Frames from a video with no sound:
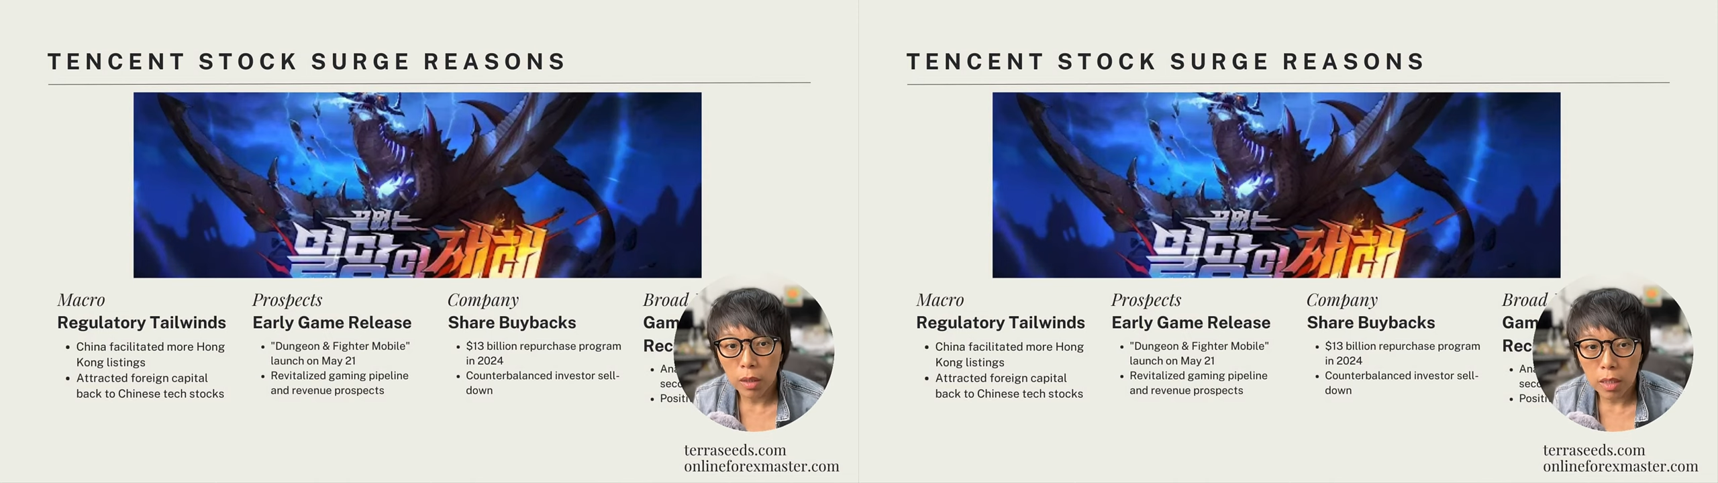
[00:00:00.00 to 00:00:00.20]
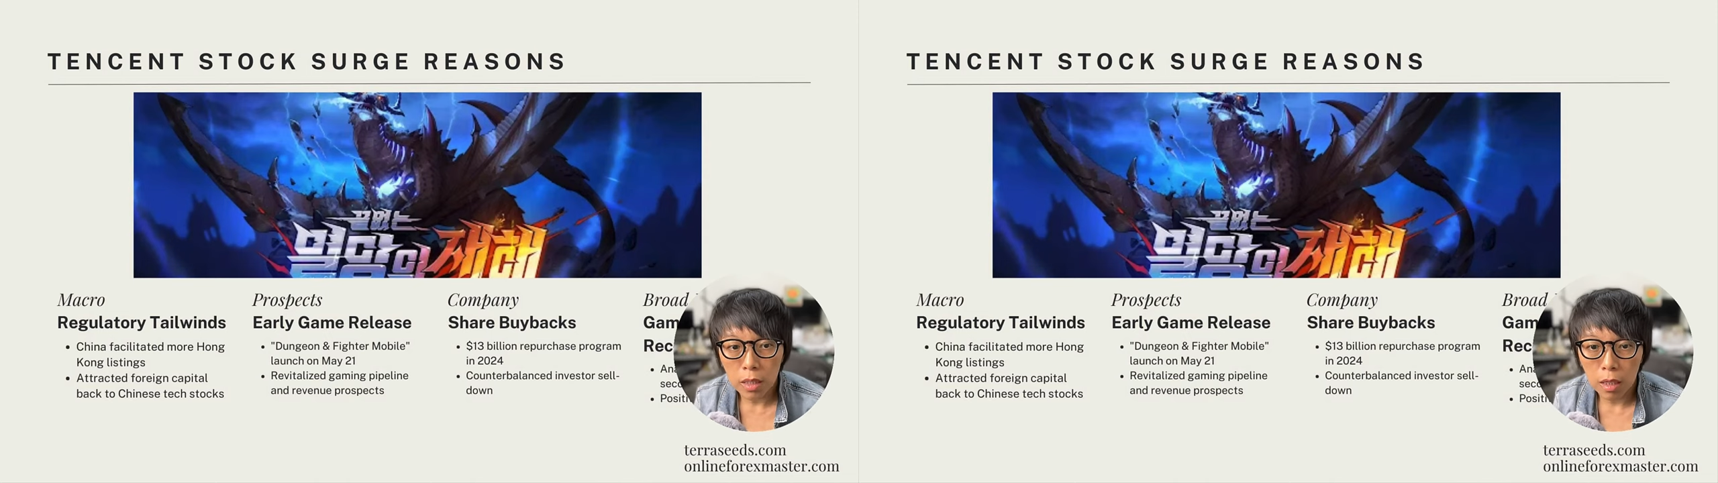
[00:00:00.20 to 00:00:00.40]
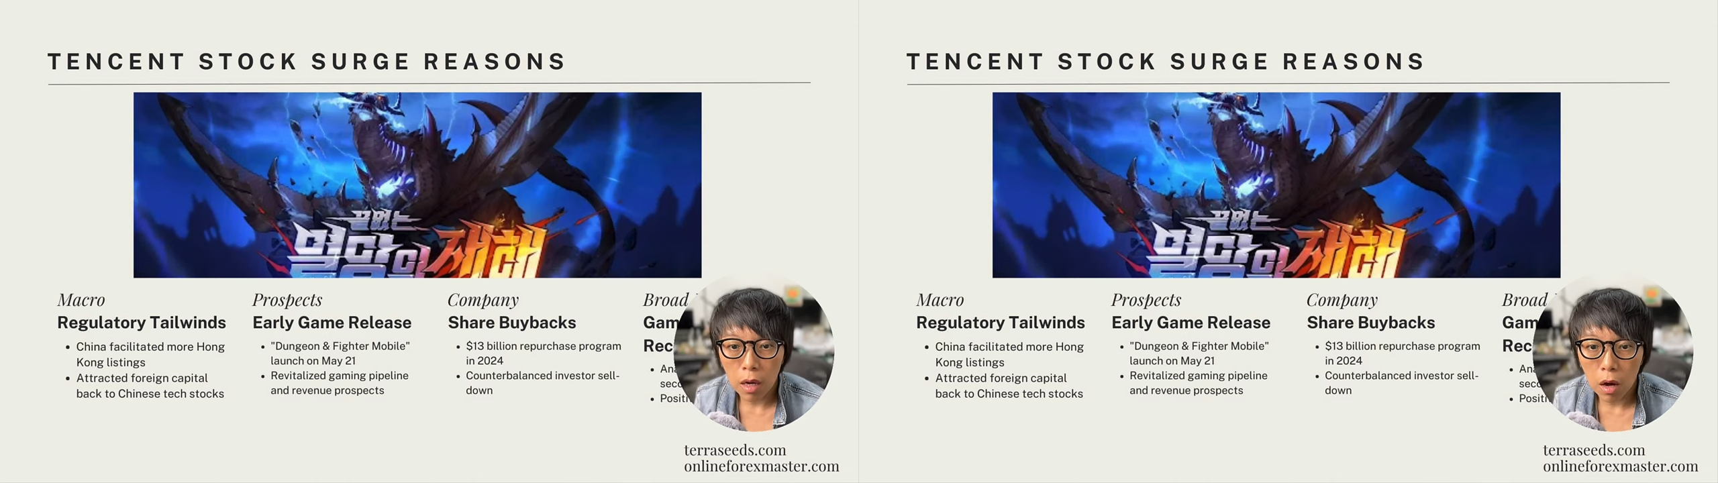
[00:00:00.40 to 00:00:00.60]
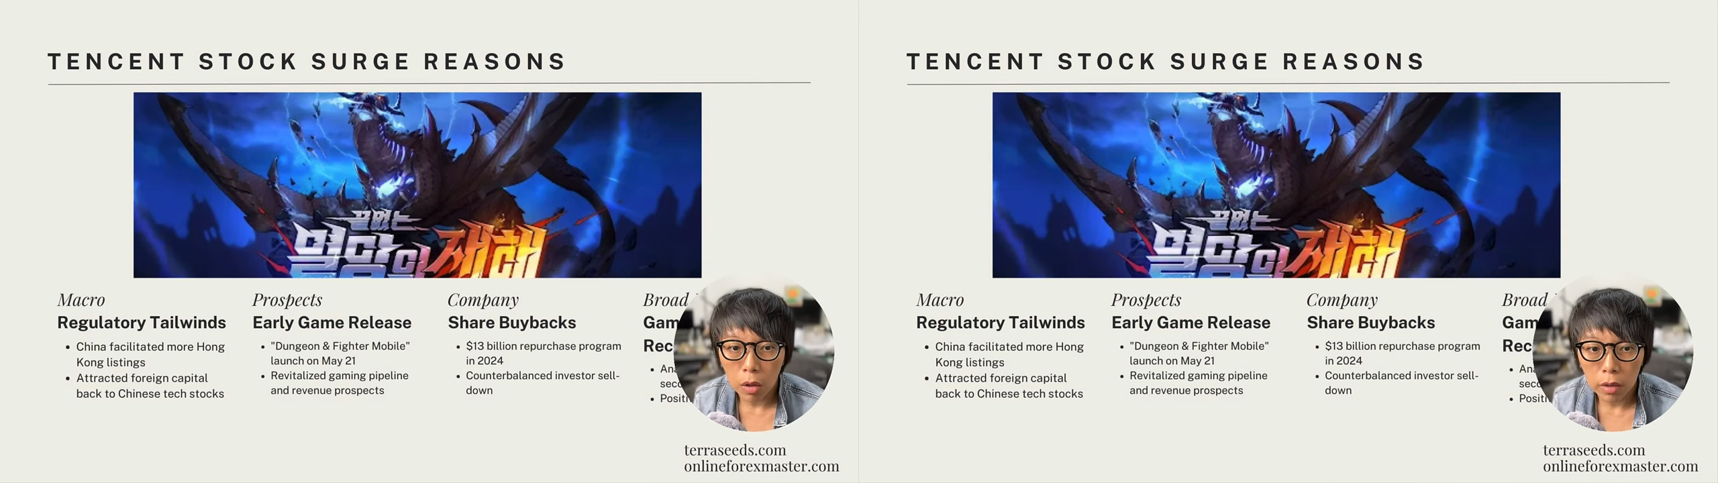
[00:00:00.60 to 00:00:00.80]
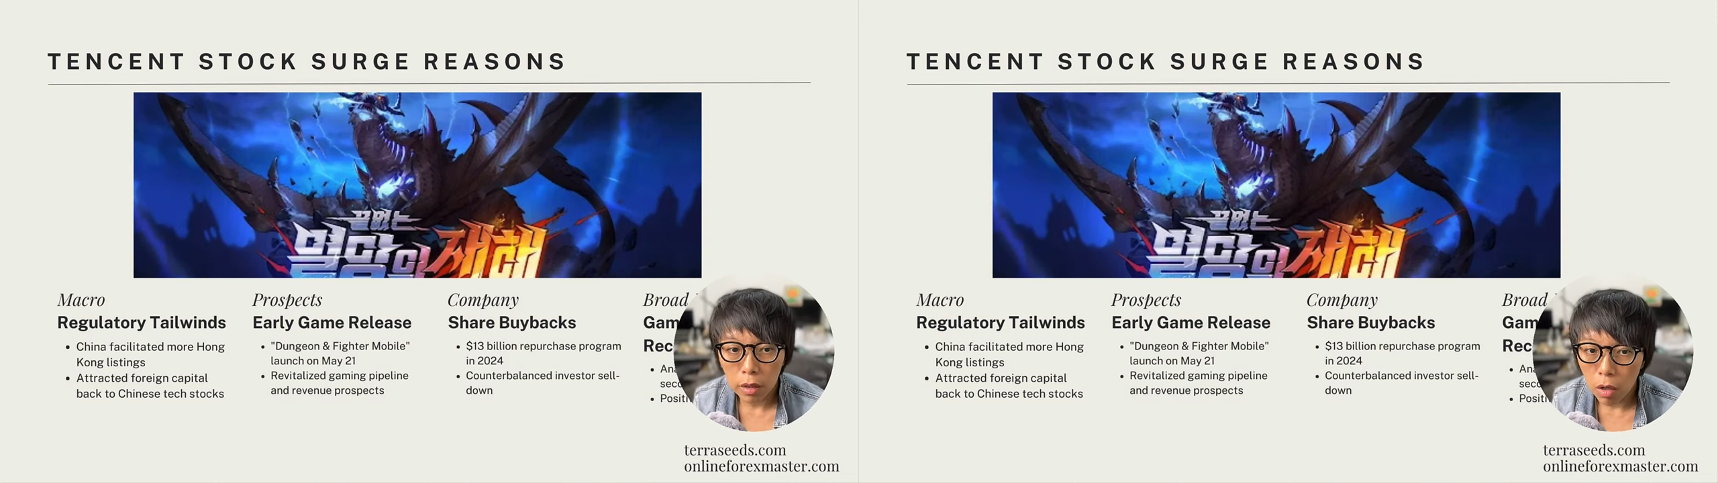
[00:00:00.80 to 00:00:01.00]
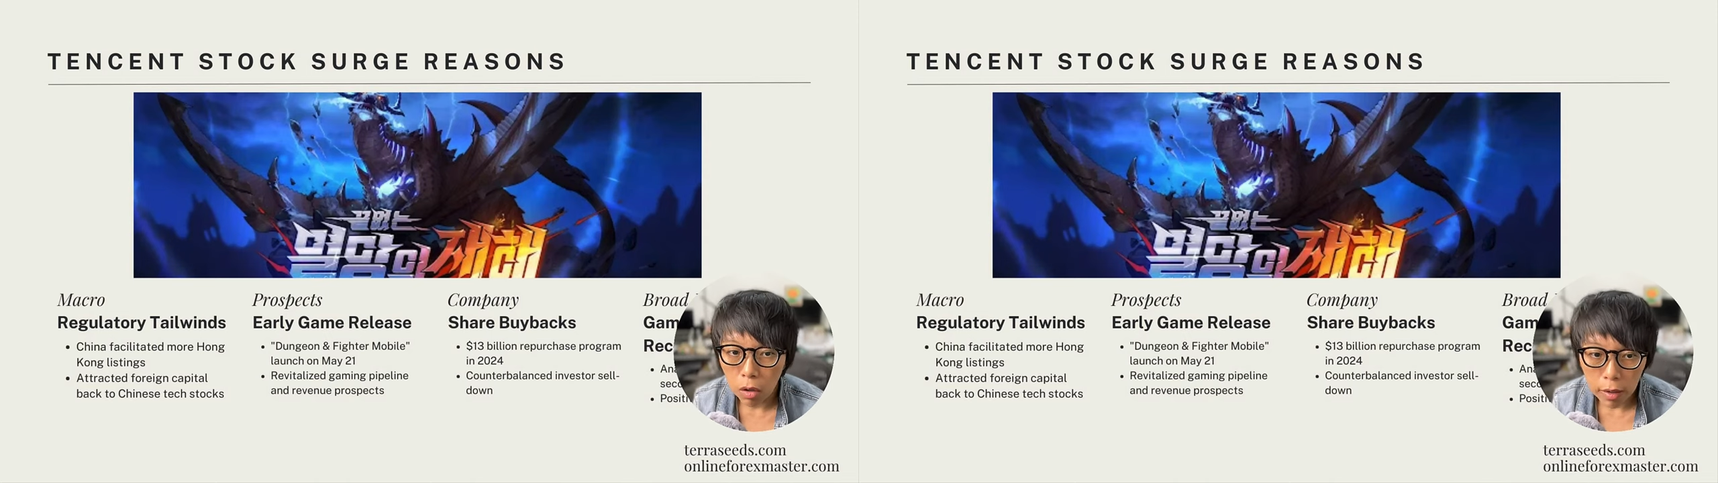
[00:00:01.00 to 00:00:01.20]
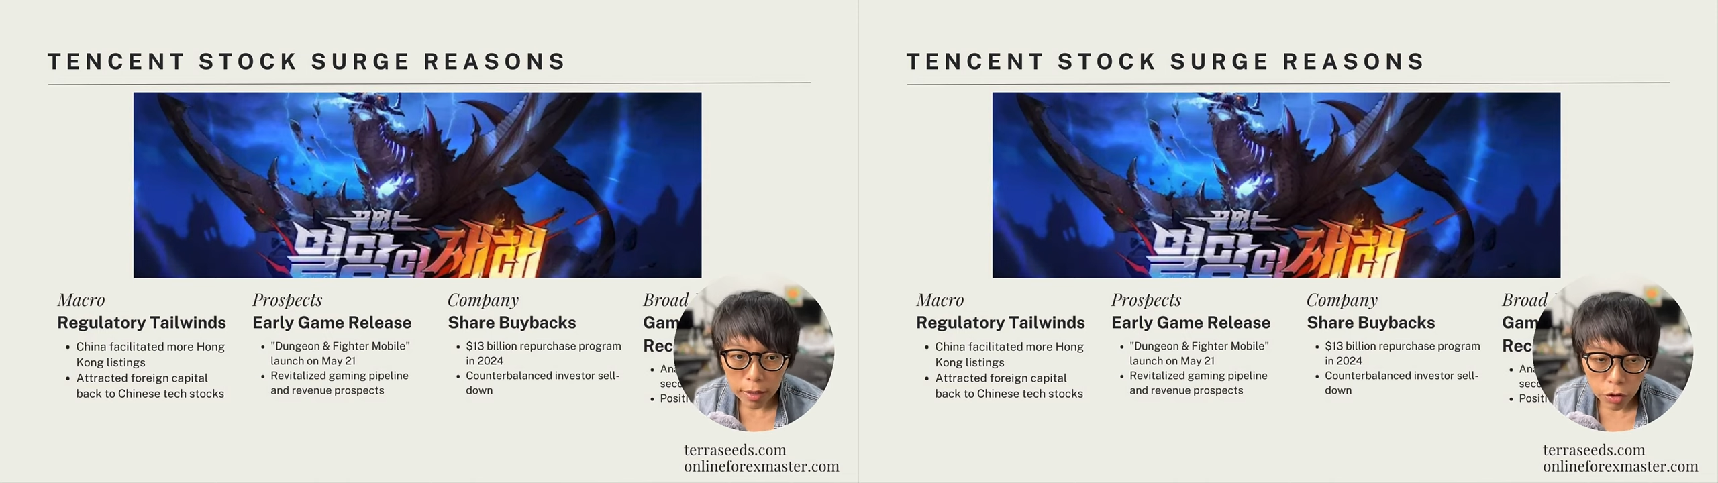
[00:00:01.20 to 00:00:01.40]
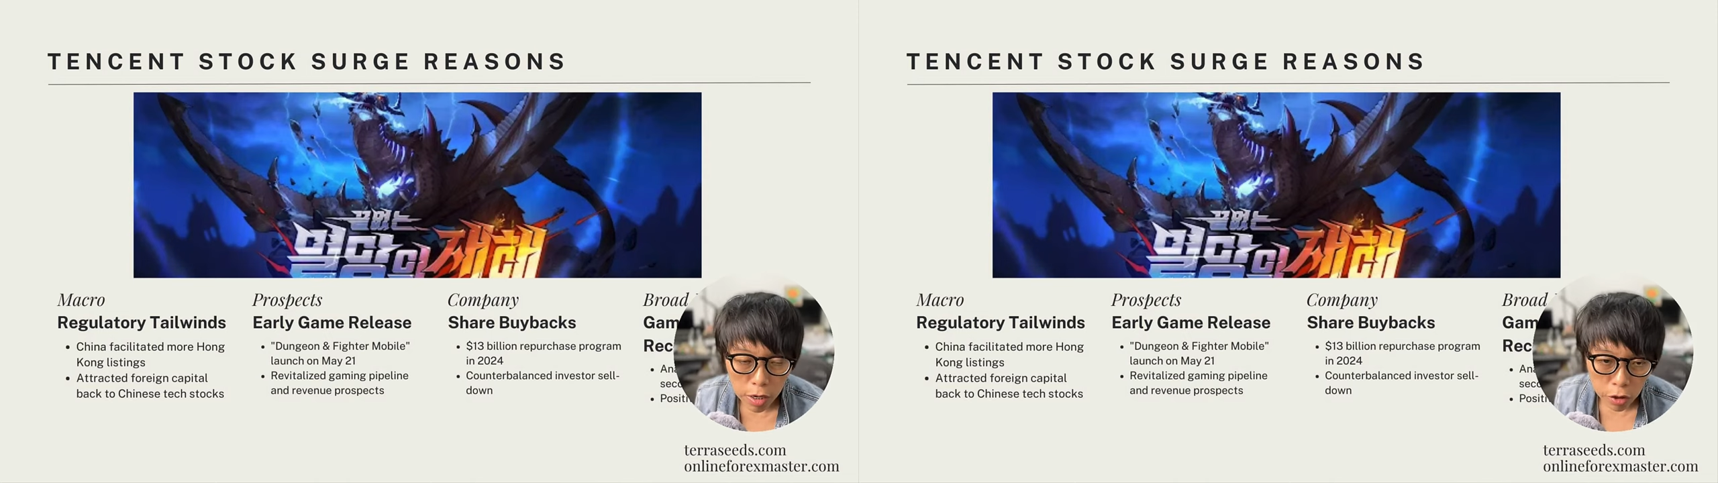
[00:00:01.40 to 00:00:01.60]
listing on the Hong Kong
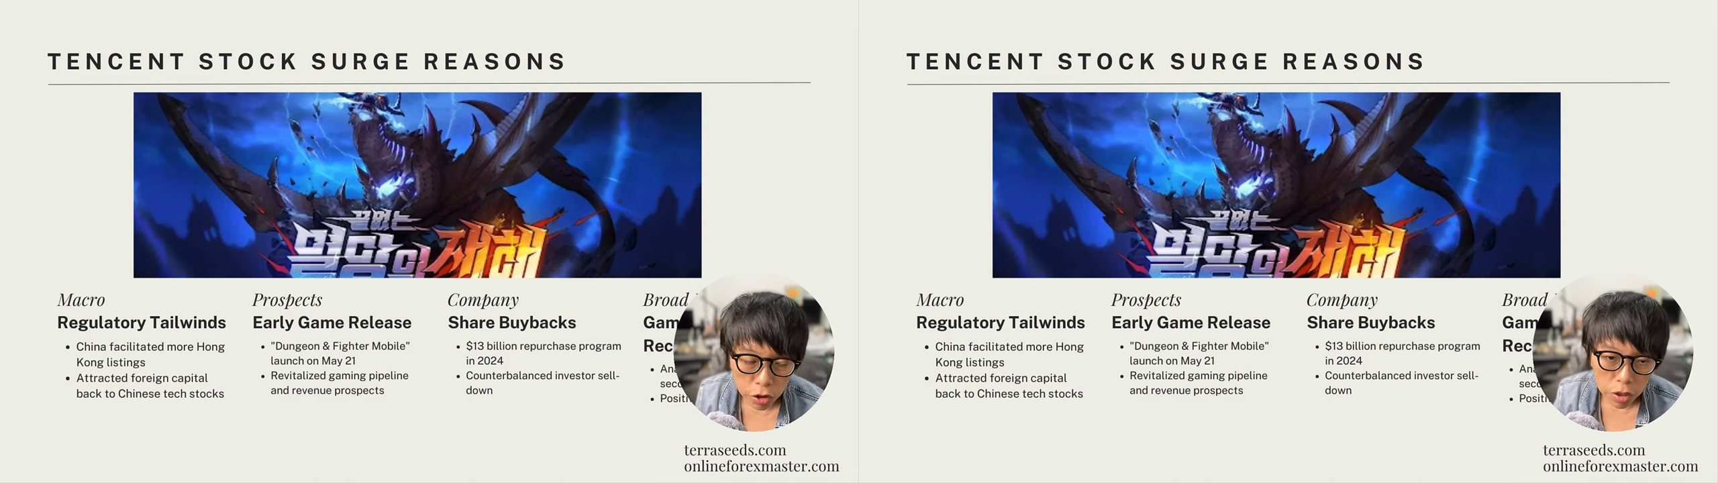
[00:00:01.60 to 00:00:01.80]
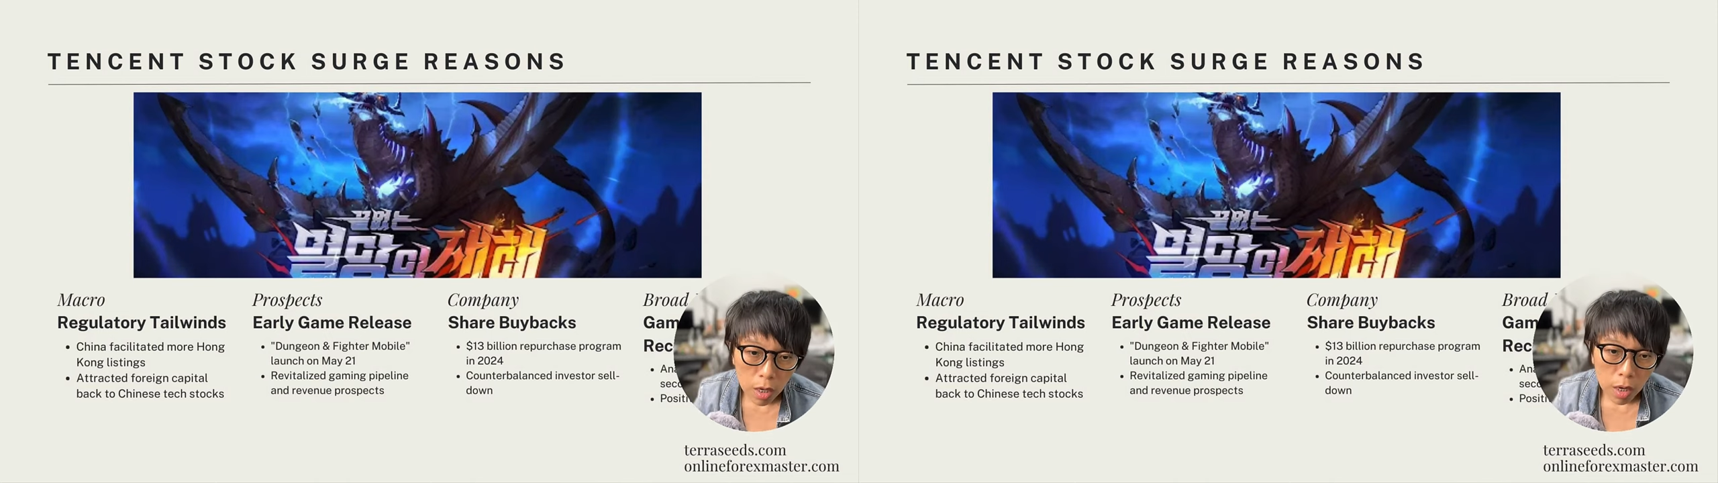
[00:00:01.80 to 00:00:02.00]
Exchange.